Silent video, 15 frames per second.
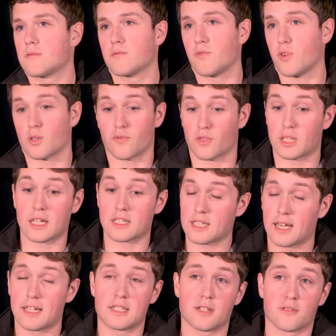for the
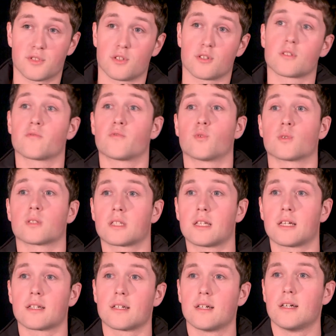entirety of third and fourth
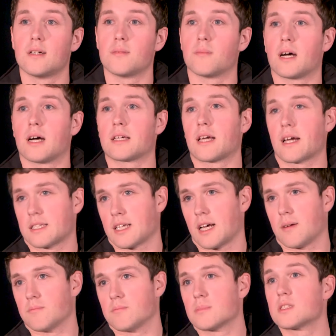year, my
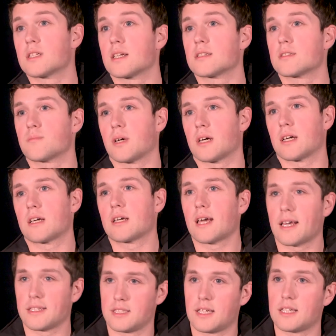exams and my
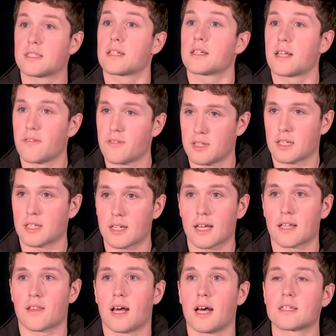essays and everything
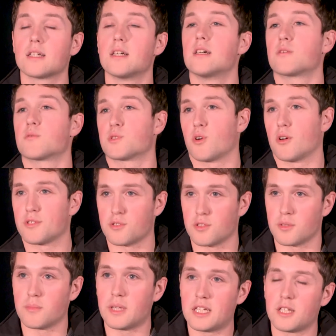like that, it was all through
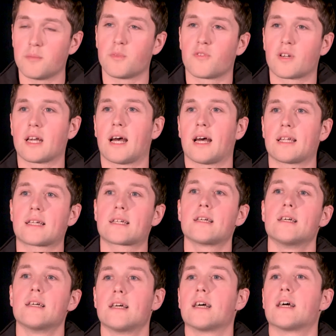the medium of Gaelic,
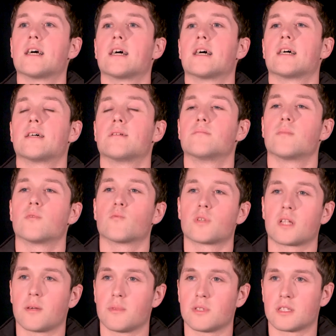and we
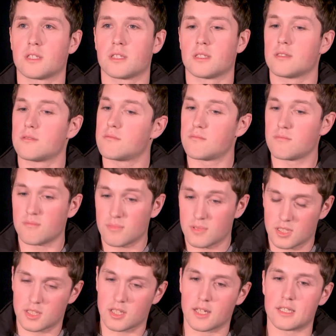were able to
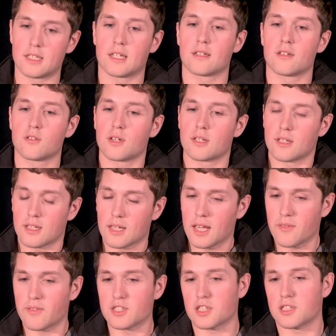studying, and
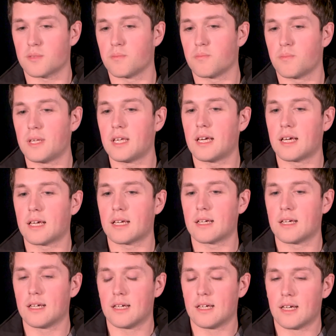even just
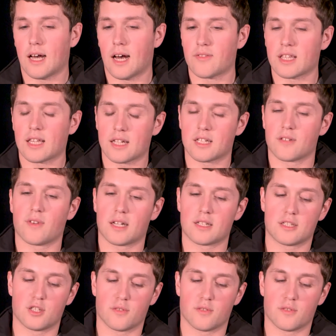having that advantage